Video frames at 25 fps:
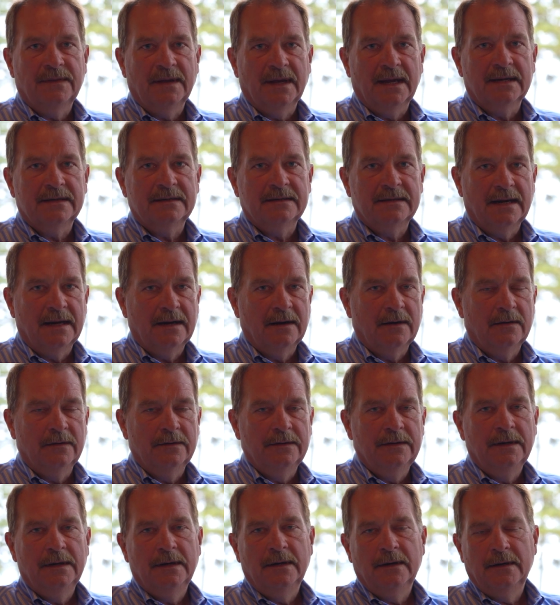that
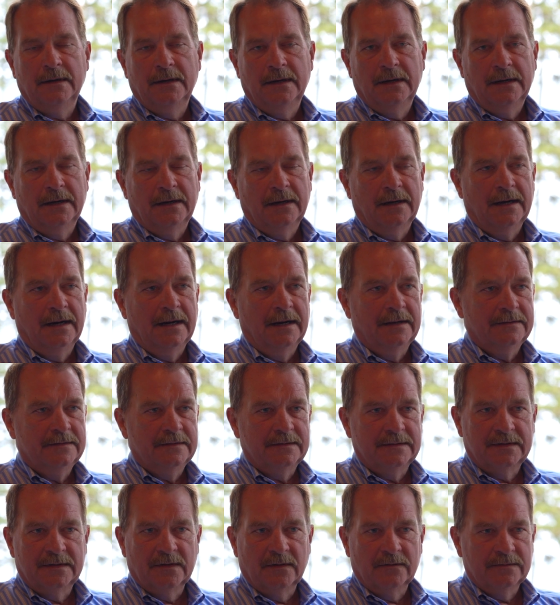down
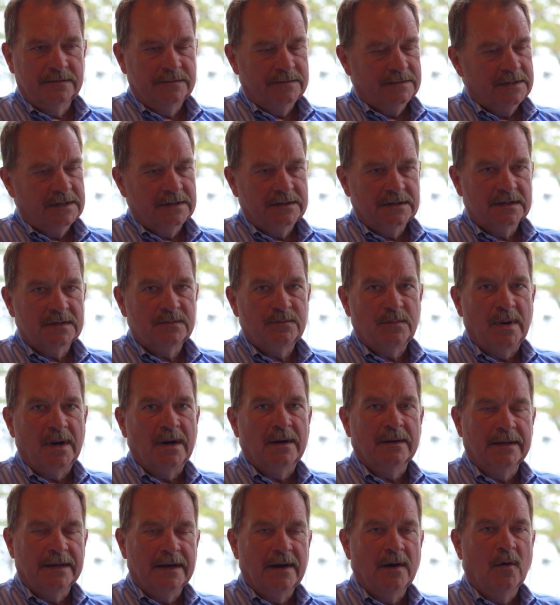to just
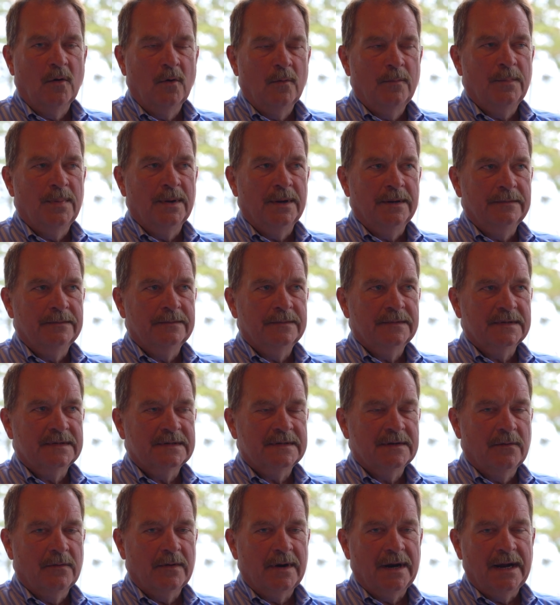barely open.
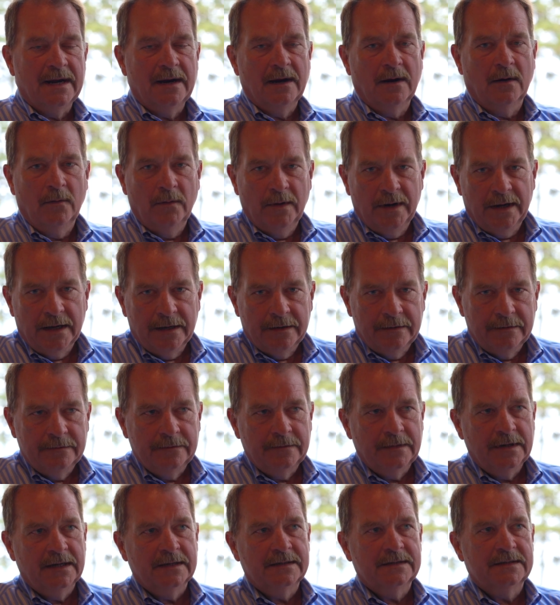So when I go
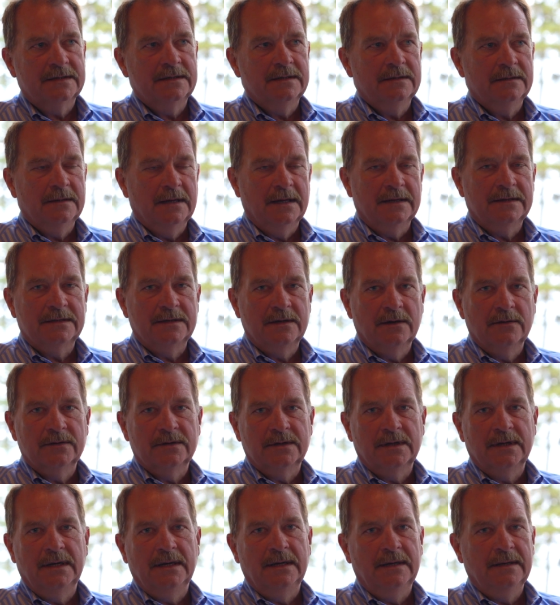in, it's
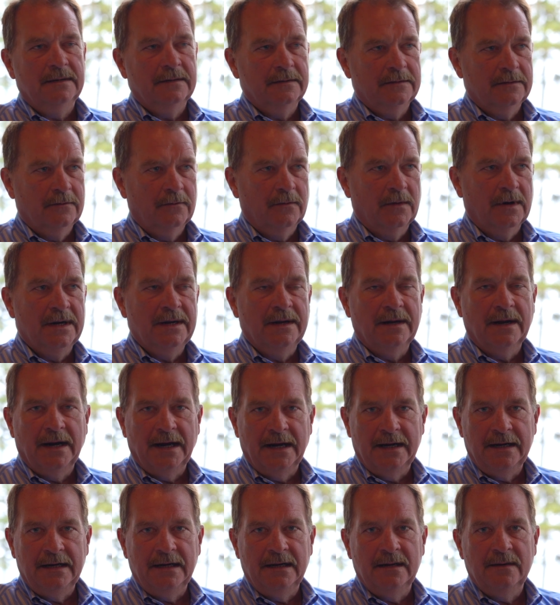usually
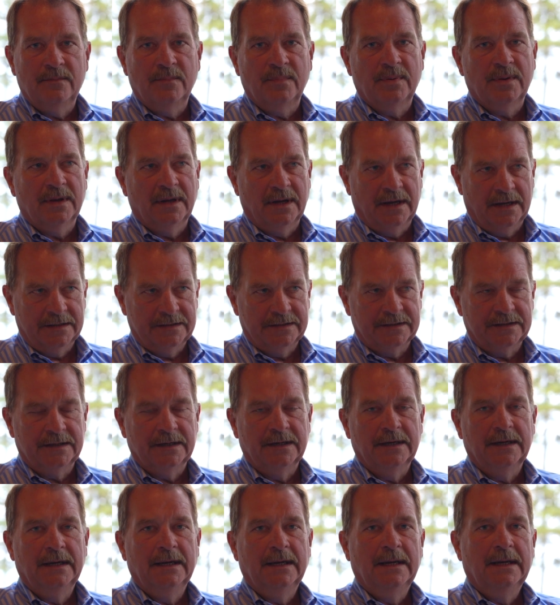190
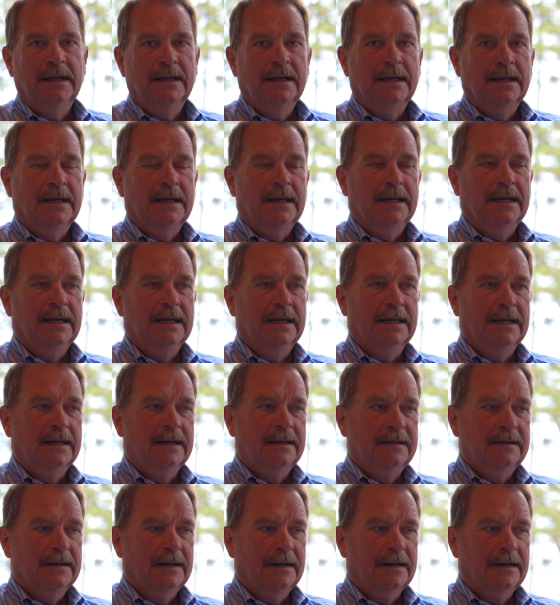plus,
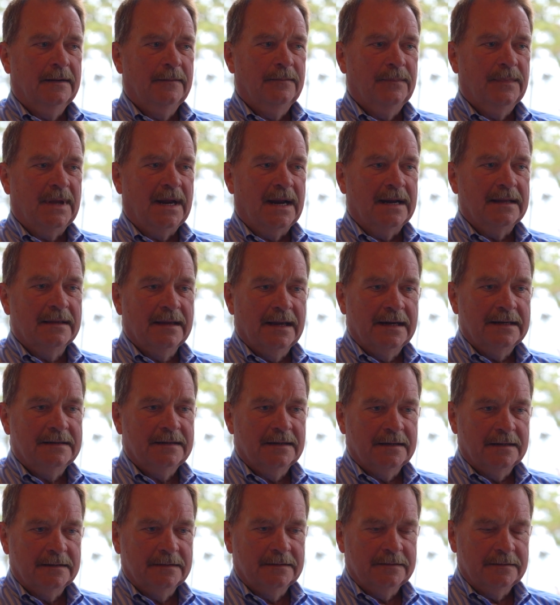and I like
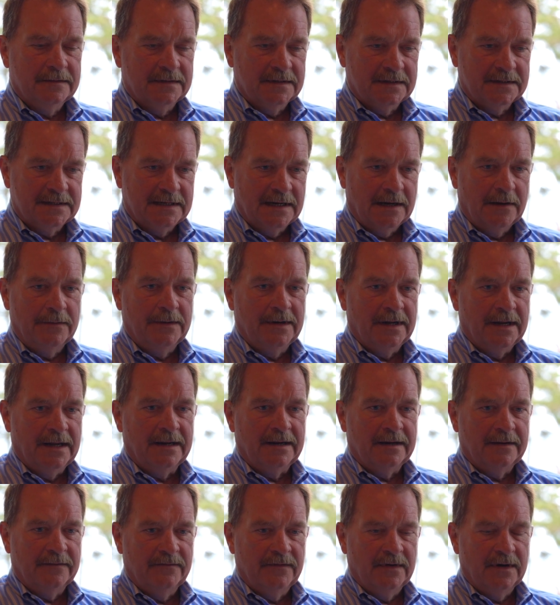to sauna
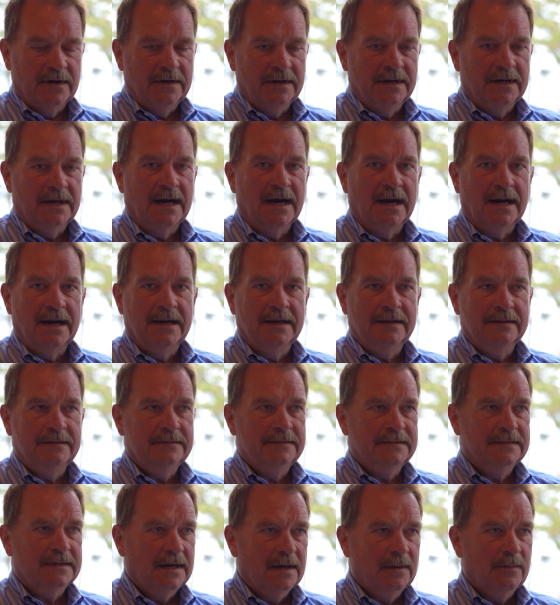at a very high
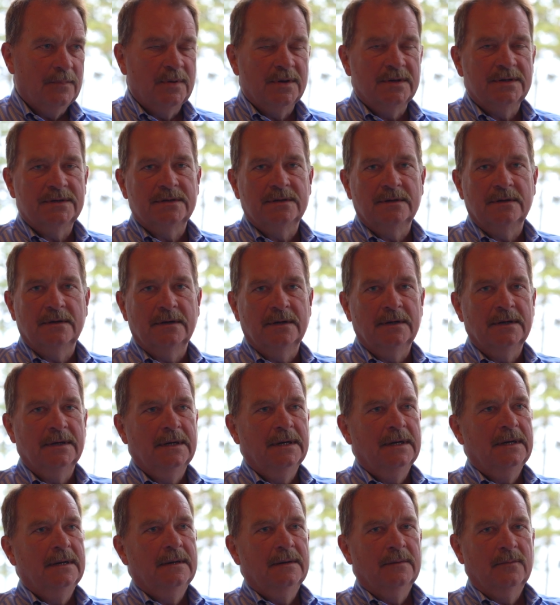temperature,
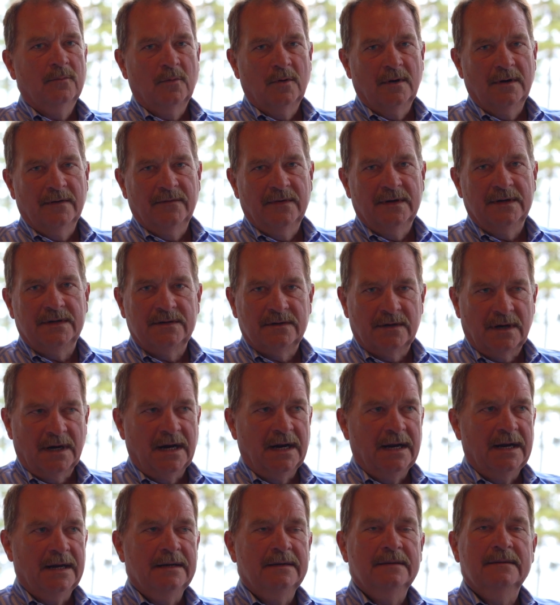more of a
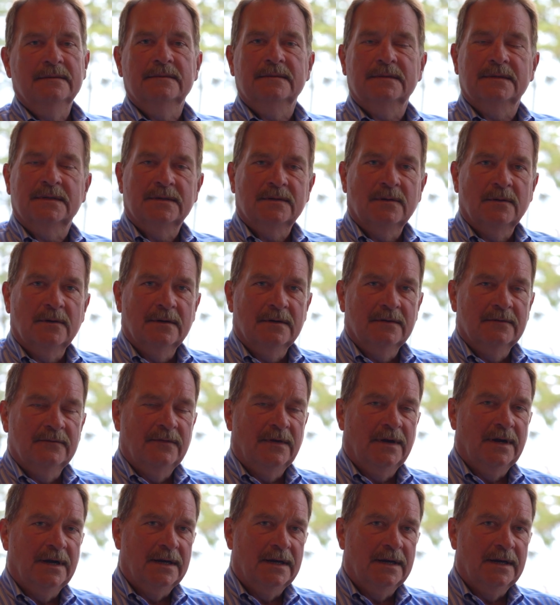dry sort of